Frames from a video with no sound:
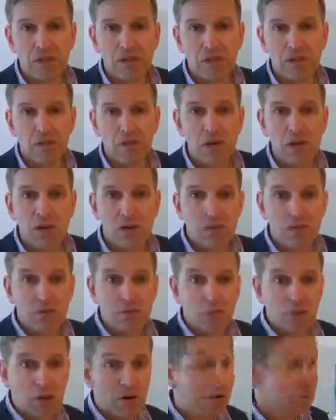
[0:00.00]
You have
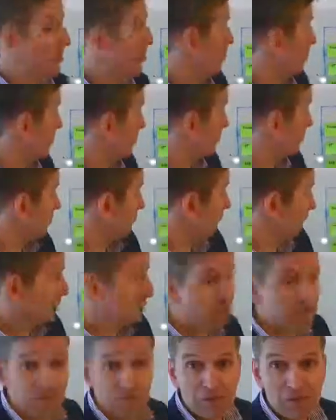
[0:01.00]
market units that can
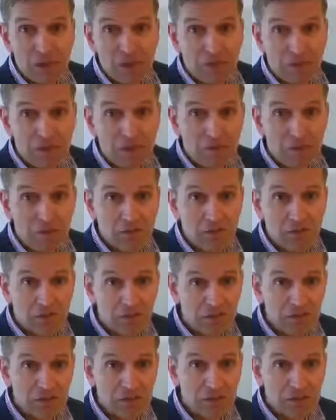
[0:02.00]
be fairly
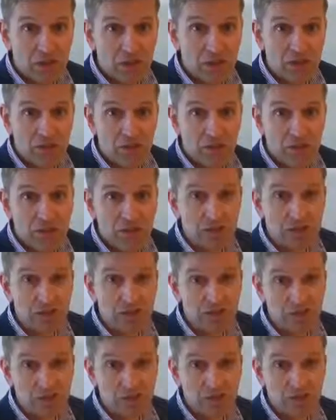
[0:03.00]
specialized on a
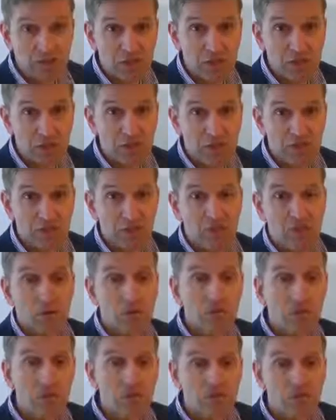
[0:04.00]
customer segment
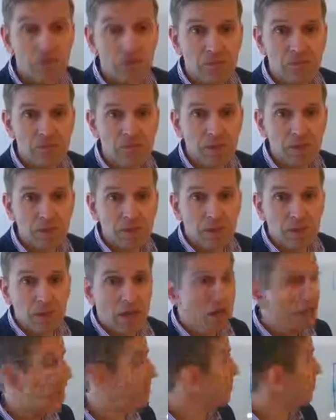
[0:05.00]
or region,
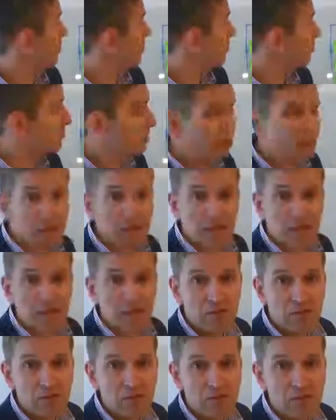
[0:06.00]
and you combine
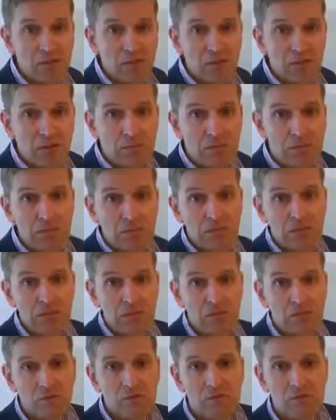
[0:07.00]
that with the ability
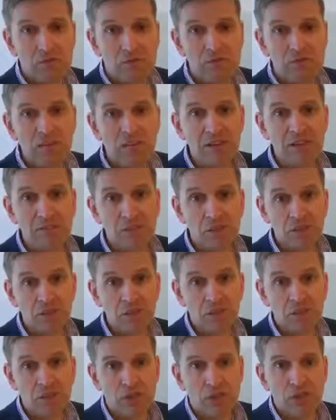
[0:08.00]
to
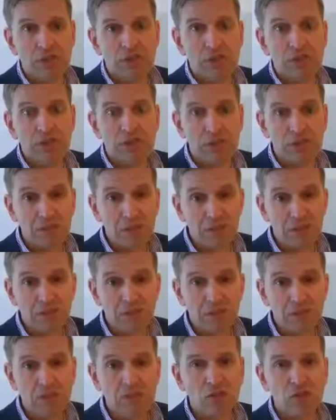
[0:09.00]
leverage
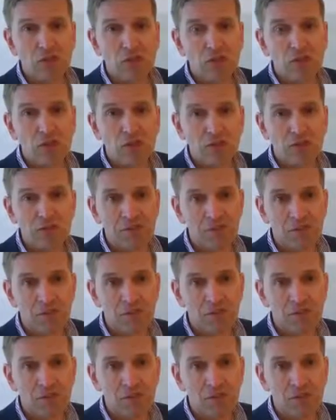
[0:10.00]
technologies,
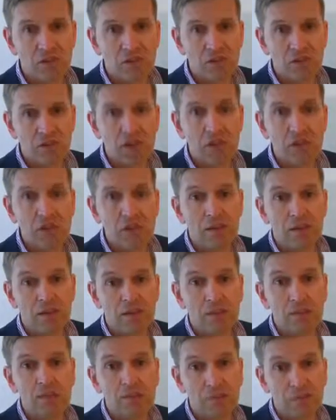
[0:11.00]
processes, and
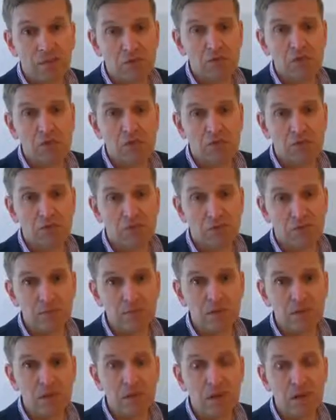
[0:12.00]
customer
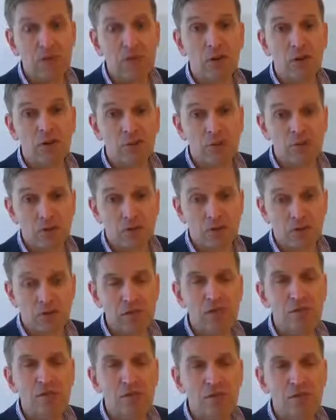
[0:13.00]
relationships across the
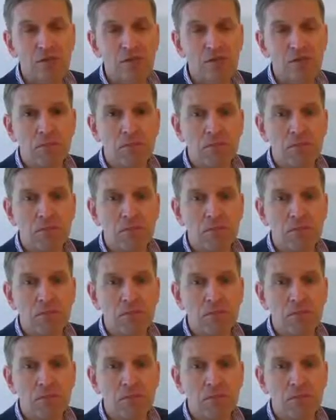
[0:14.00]
units.